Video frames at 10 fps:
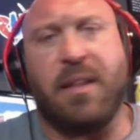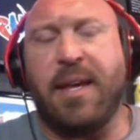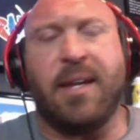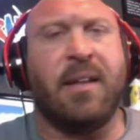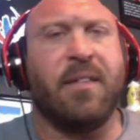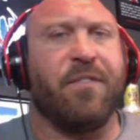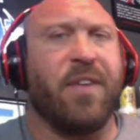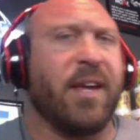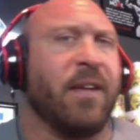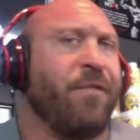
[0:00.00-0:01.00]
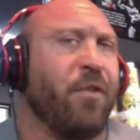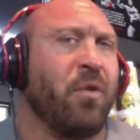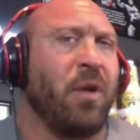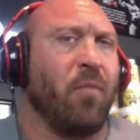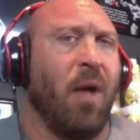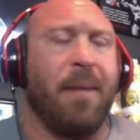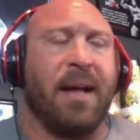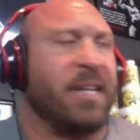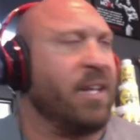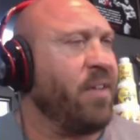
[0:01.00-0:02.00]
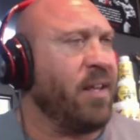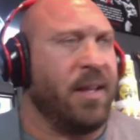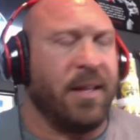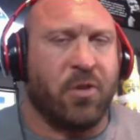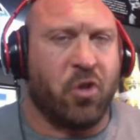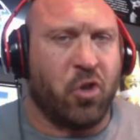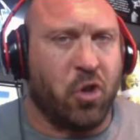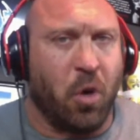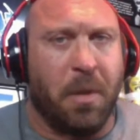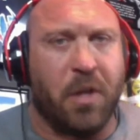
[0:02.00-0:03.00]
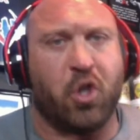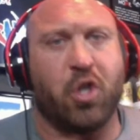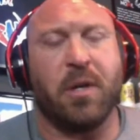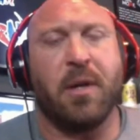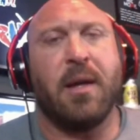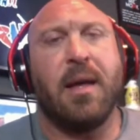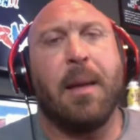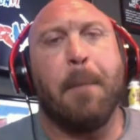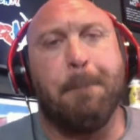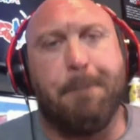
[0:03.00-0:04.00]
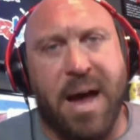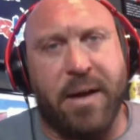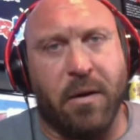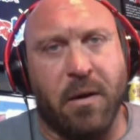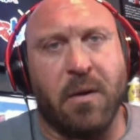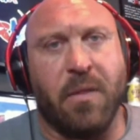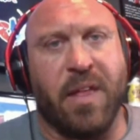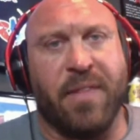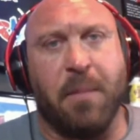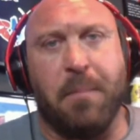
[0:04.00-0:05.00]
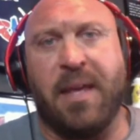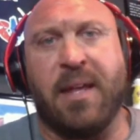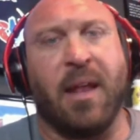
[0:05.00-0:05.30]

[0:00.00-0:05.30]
eating the vegan food on Ryback TV is so much better than the meat.